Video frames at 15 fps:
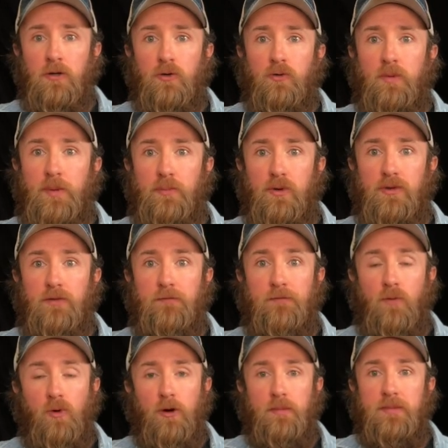Remember, the
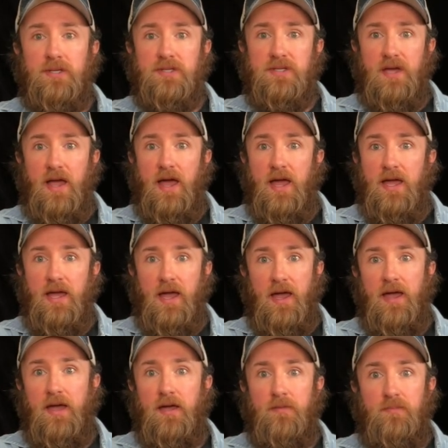form is
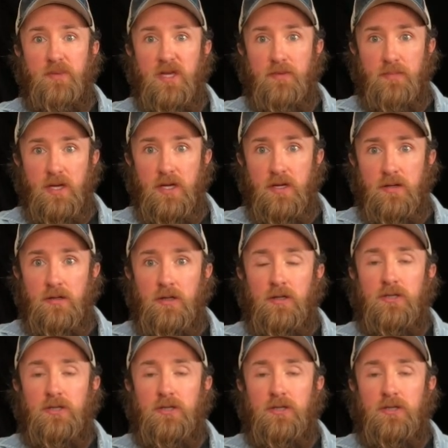A-A-B-B,